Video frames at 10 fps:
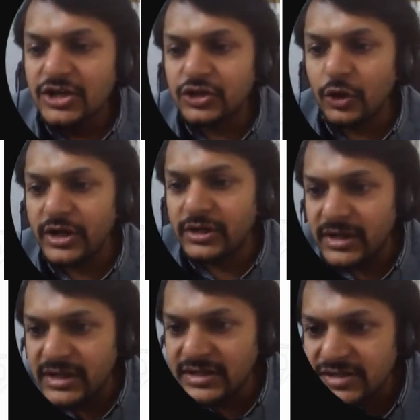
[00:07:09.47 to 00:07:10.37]
So it
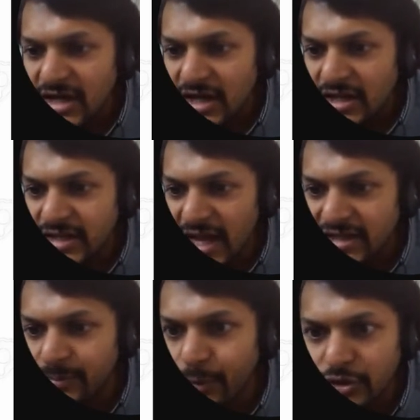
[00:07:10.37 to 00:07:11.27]
means
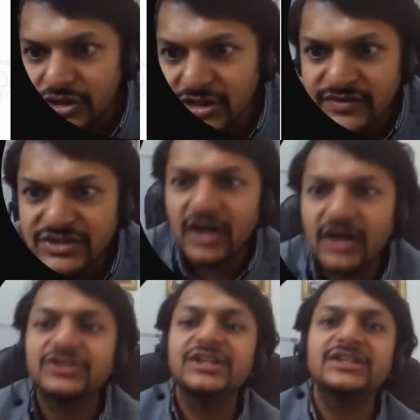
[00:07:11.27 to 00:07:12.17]
that the positive
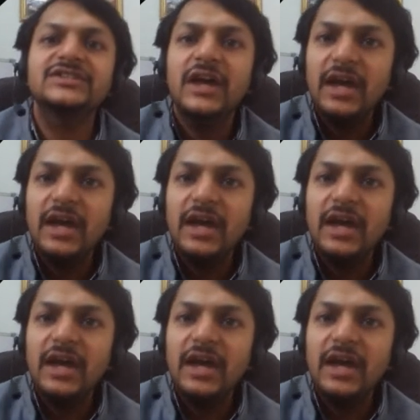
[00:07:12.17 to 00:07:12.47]
charges